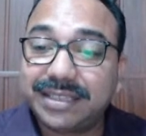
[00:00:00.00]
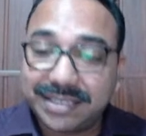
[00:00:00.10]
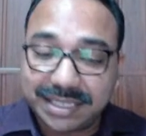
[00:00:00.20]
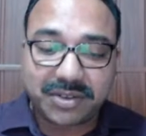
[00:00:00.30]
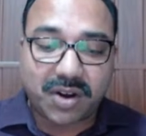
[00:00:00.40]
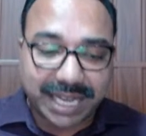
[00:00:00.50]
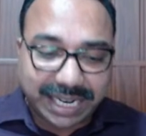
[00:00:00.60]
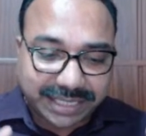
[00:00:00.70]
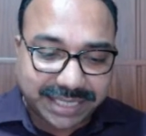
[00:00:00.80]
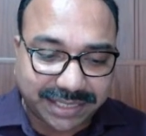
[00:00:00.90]
this is not
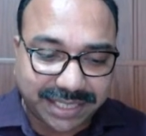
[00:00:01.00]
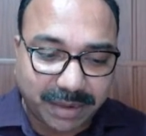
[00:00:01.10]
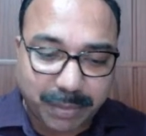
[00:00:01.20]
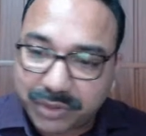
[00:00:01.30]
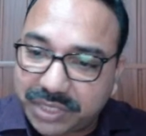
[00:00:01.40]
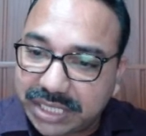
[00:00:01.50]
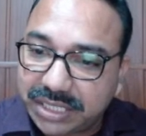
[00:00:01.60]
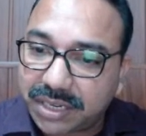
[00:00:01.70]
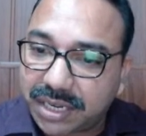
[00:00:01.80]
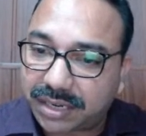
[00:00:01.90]
a rejection
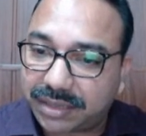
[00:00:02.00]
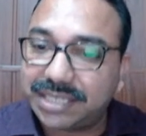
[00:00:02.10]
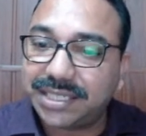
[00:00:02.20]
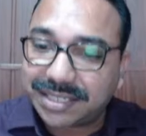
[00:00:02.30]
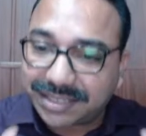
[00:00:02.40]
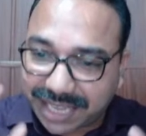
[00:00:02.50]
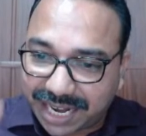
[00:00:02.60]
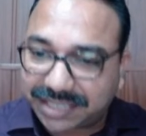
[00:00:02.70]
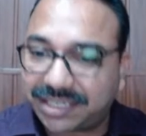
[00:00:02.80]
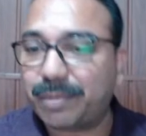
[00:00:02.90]
procedure. This is a
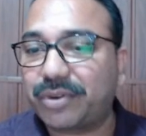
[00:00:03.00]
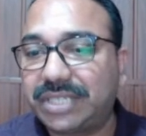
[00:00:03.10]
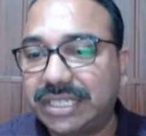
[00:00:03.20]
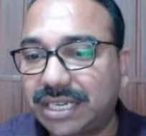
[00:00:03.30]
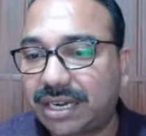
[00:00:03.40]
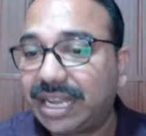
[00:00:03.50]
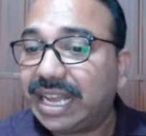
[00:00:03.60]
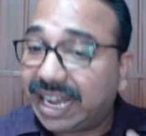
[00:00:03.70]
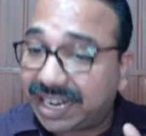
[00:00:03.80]
selection procedure.